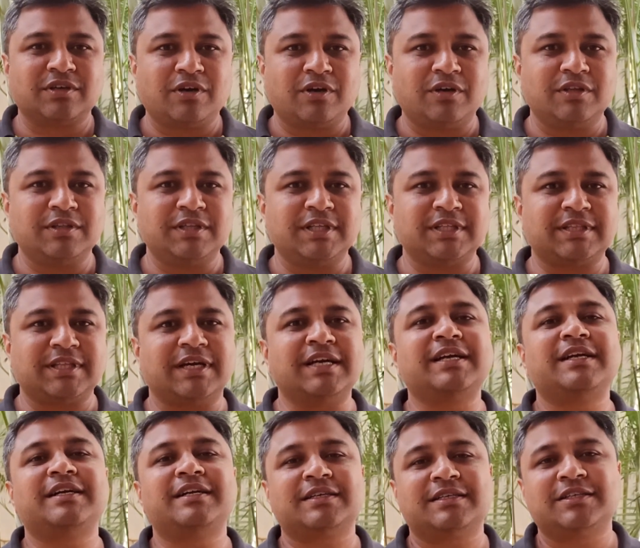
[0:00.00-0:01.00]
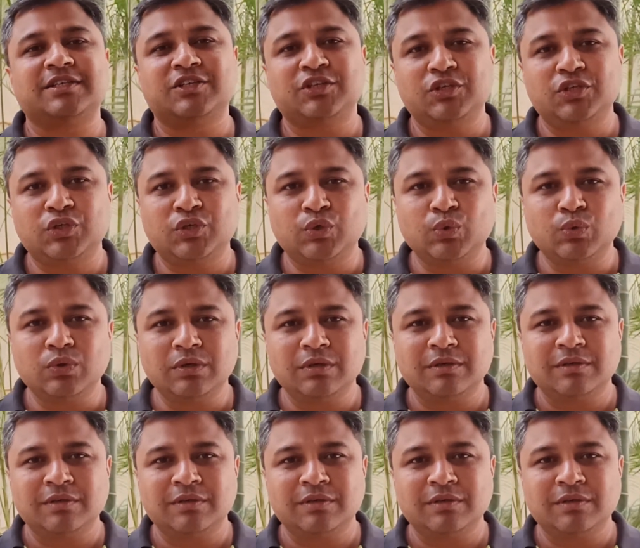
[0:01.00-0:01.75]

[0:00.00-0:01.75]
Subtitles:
on the third tool,